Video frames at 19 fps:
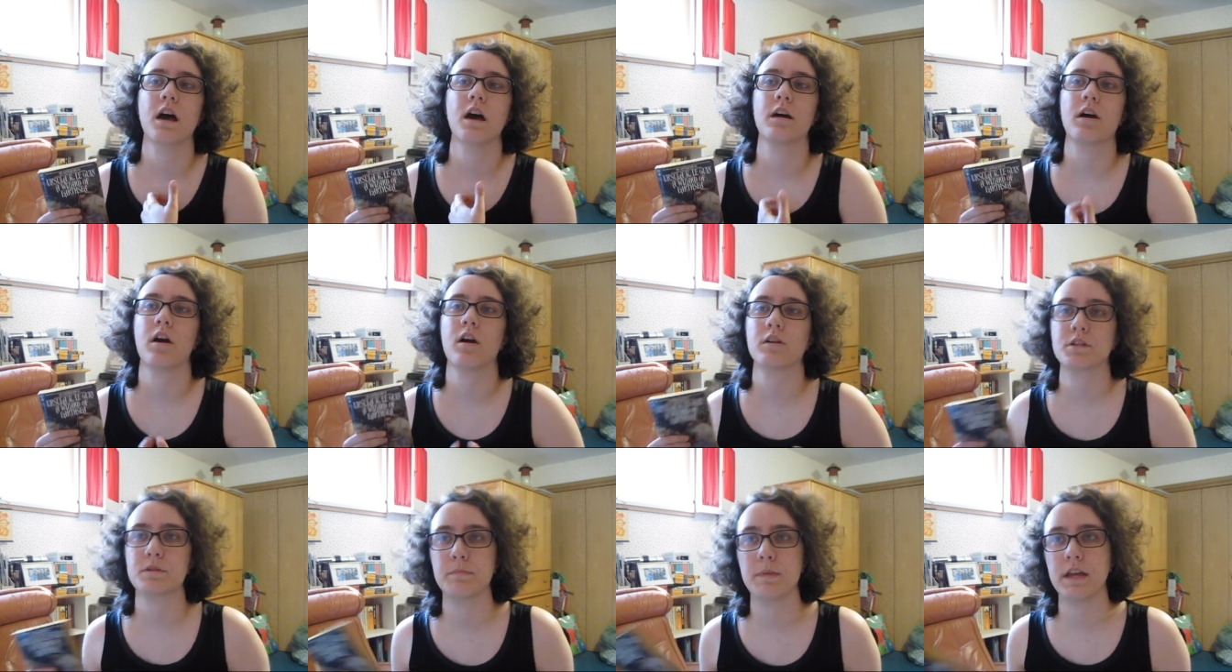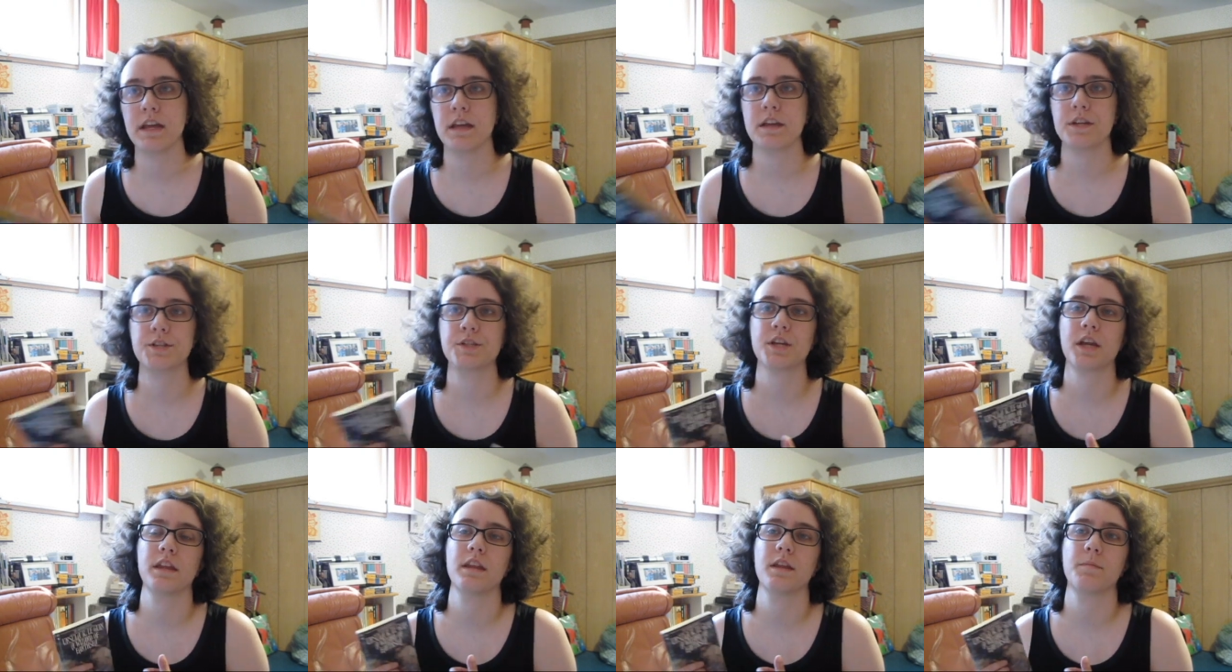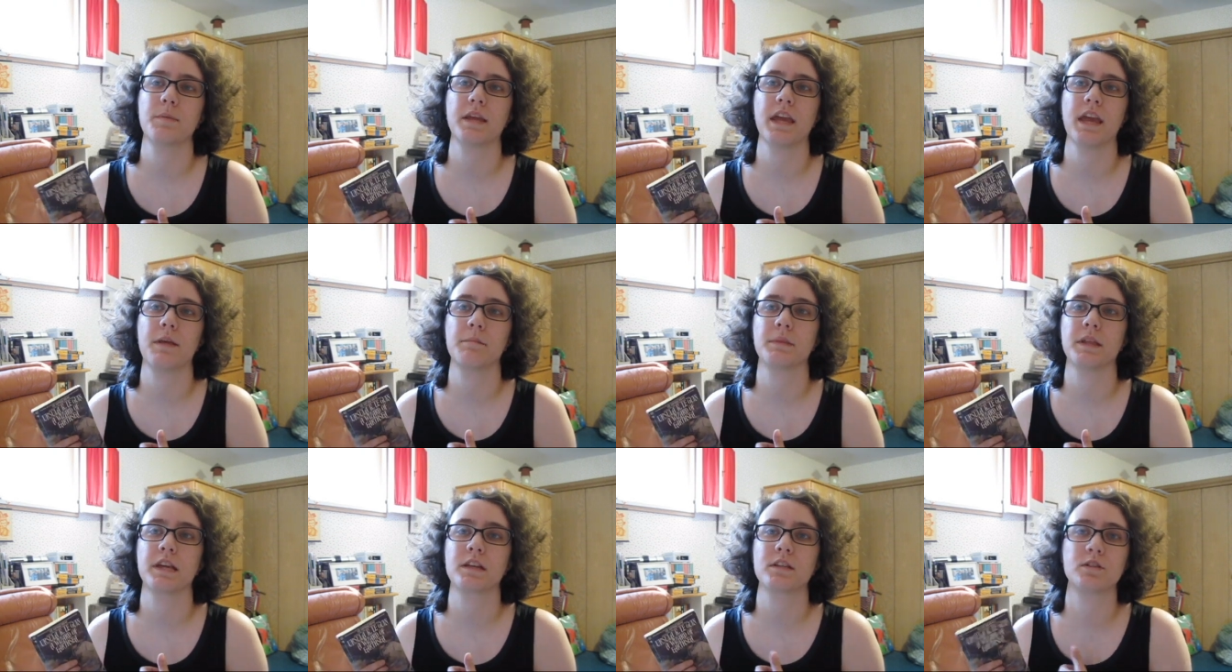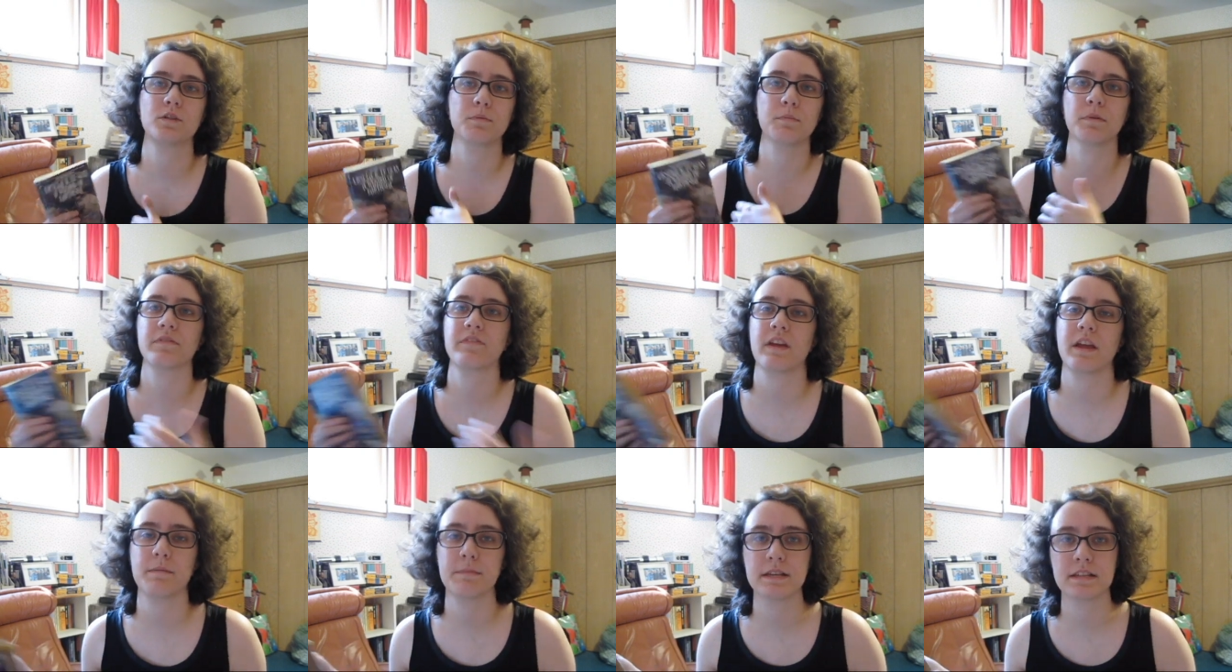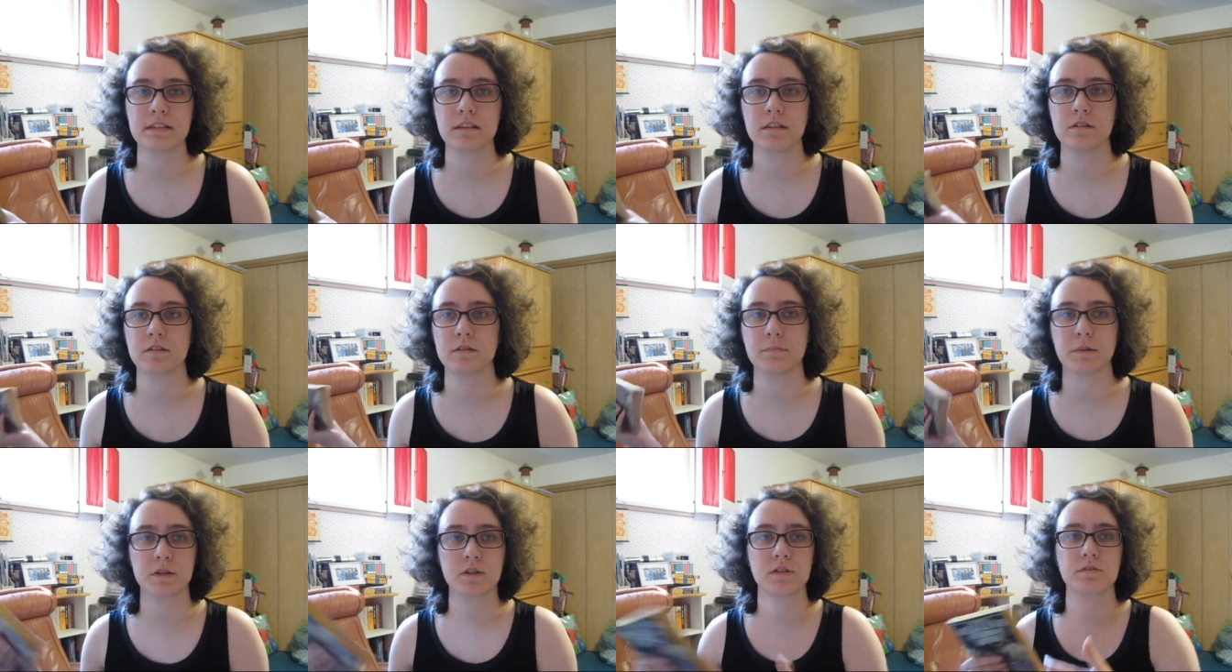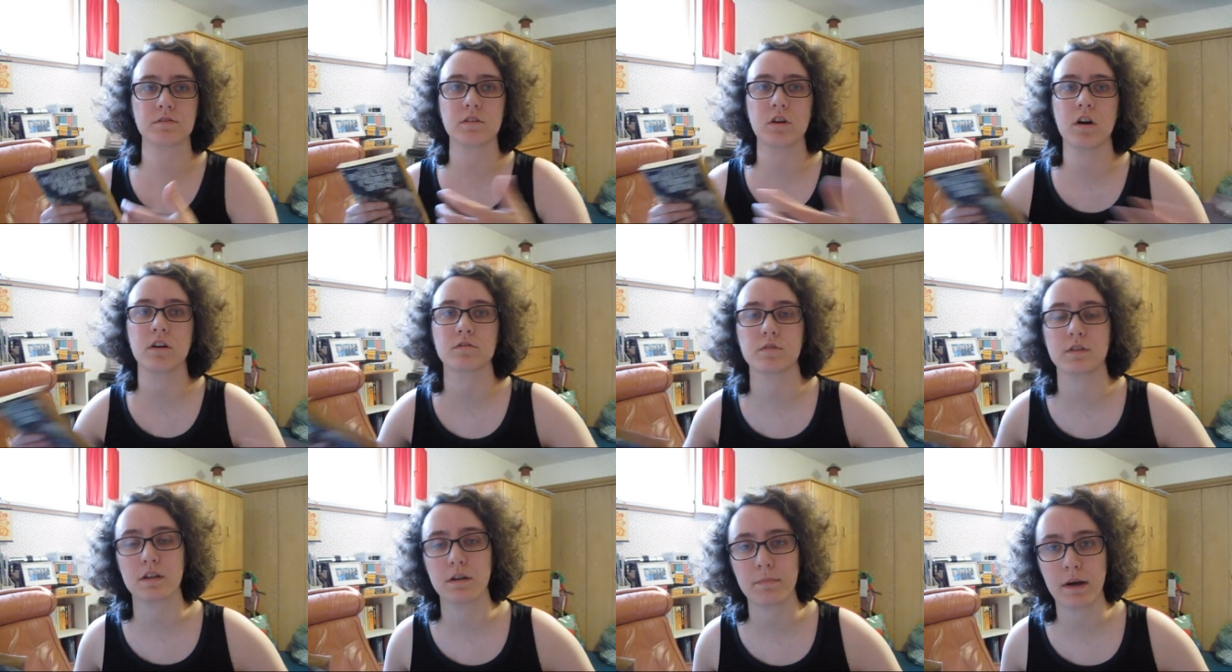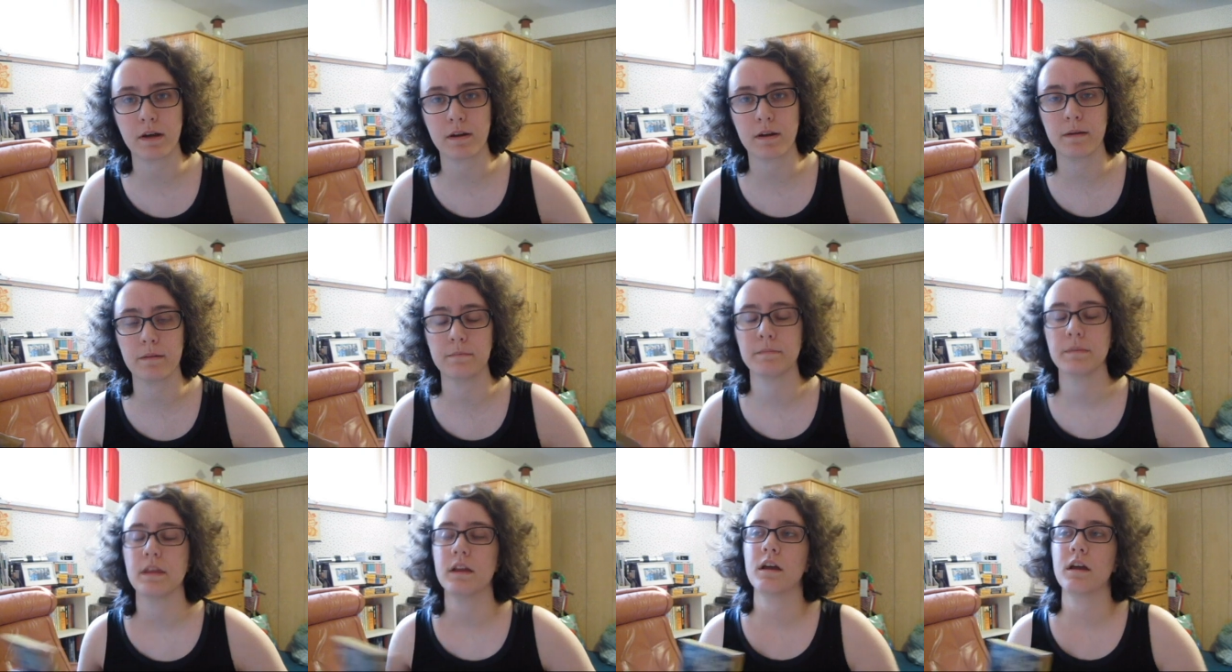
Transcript: archmage, and he became like super famous, and there's a bunch of songs written about him,